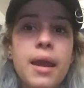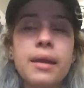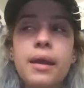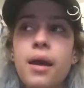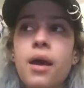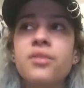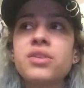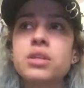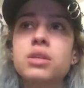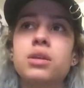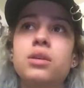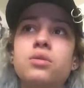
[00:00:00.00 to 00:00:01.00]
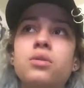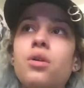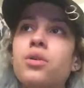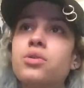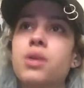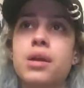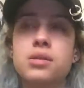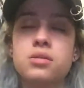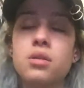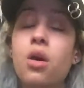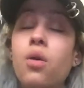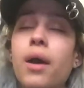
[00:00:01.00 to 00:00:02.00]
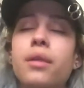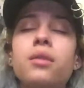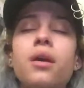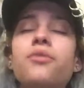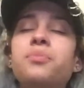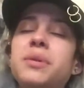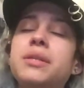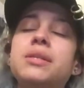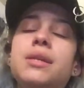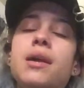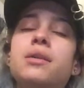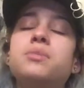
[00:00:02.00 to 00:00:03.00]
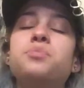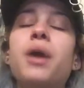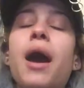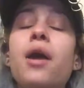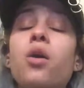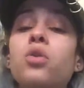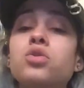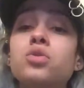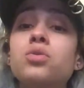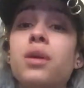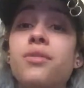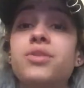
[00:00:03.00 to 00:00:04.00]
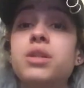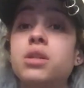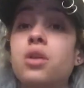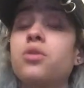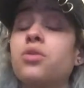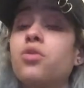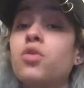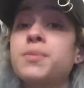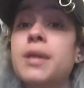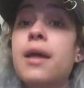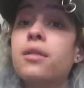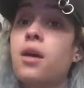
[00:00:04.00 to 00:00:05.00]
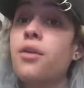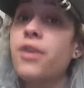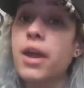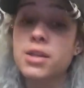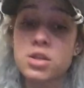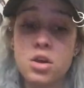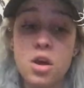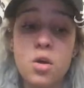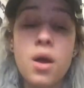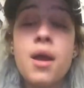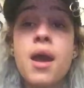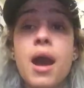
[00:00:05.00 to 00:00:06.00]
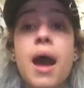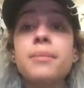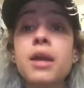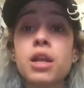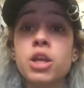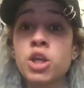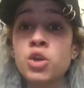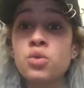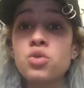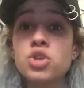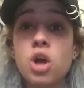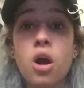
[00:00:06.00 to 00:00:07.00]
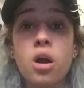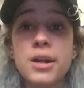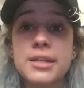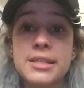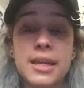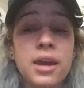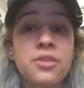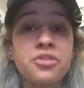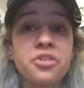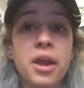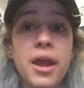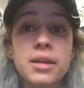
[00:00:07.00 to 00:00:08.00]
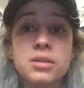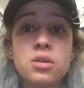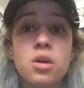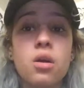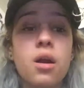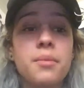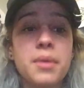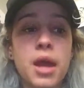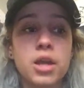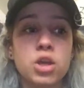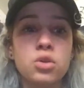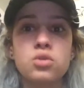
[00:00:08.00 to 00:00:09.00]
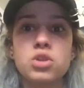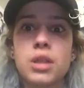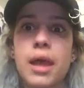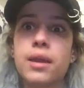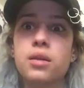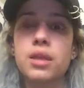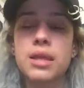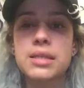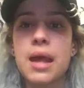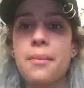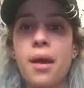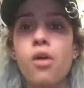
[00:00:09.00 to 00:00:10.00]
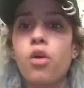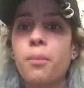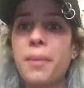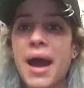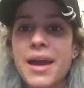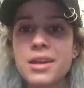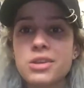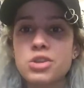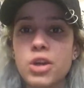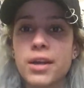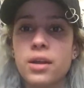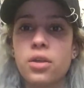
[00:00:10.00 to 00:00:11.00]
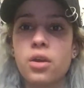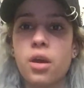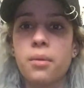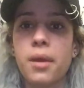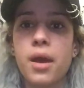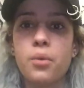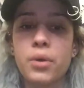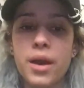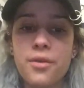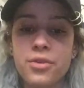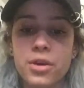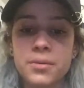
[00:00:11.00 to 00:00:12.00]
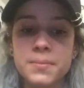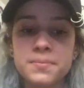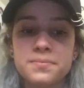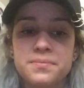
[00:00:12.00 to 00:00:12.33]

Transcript: And obviously, you guys know I love BTS, but I also love these other groups. I love EXO. I'm not a huge hard stand for EXO, or I'm not a huge, like, that's not my alt bias or anything, or I'm not whatever.